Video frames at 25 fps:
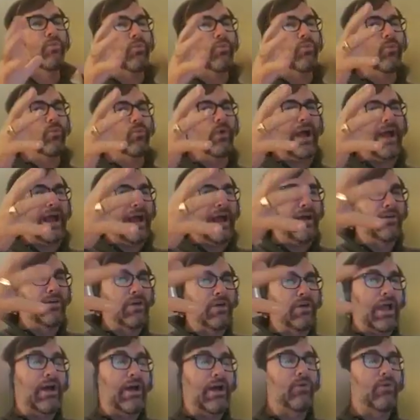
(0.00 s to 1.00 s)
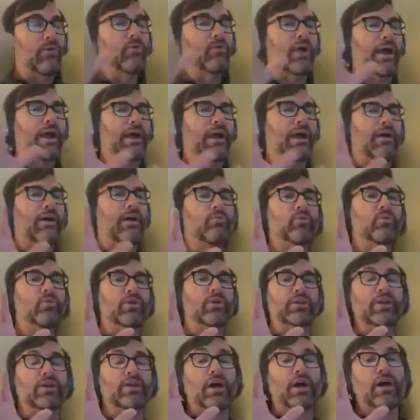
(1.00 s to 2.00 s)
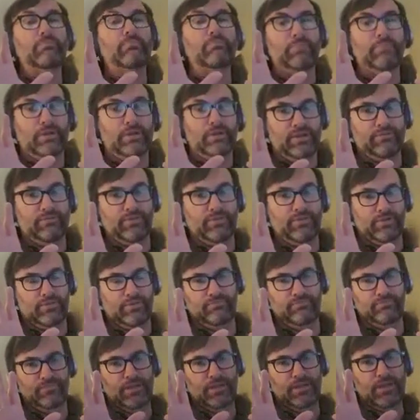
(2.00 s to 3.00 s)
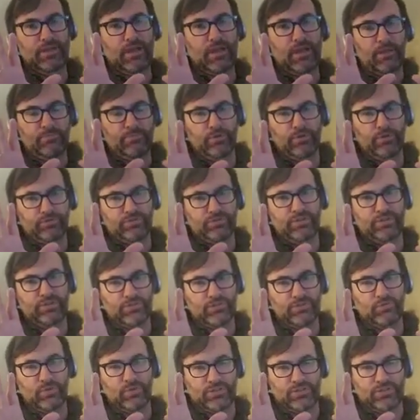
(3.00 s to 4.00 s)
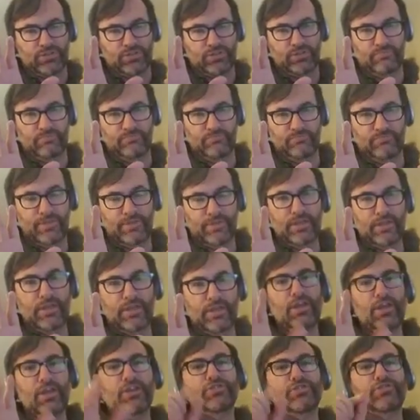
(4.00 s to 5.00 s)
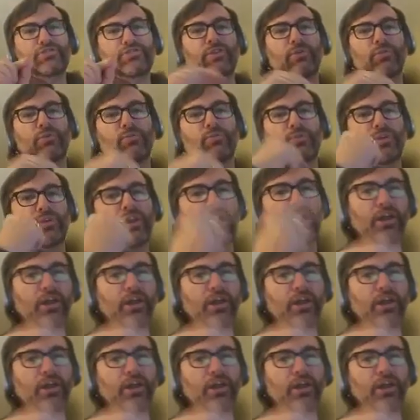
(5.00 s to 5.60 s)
how would a non-believer approach this question, so that we're not